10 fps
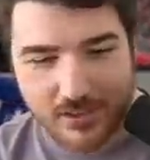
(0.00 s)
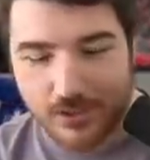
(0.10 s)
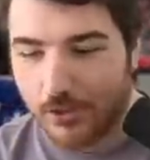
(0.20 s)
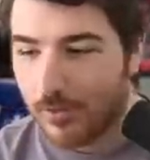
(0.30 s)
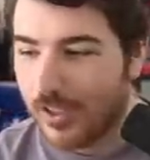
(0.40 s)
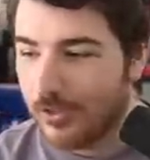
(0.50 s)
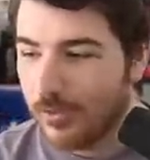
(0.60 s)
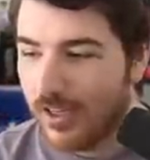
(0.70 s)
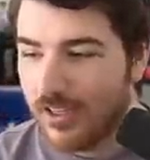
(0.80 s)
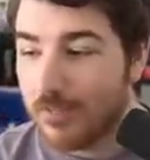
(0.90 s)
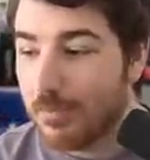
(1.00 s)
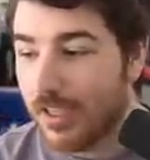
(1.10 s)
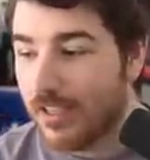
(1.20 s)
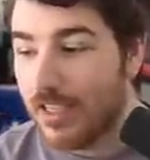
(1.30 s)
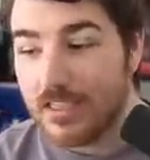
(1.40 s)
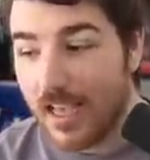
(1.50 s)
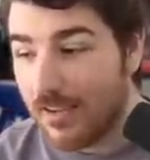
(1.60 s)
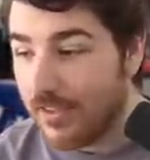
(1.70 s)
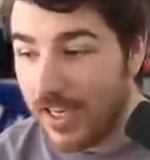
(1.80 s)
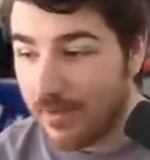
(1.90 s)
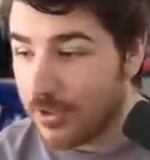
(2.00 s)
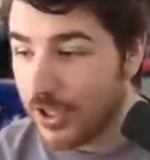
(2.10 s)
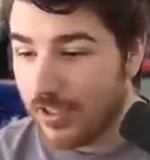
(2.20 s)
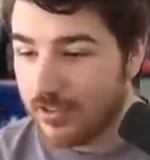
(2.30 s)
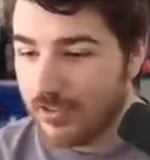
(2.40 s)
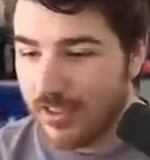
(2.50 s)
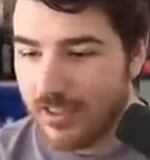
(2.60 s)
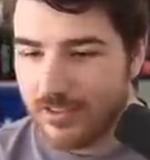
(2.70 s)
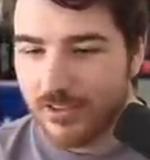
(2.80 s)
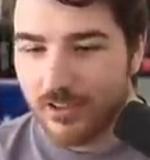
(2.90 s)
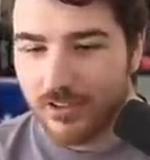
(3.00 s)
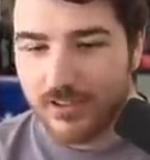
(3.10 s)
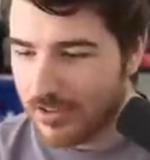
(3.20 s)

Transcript: You know Ryu, right? He big, he's a heavy damage character. He hits hard.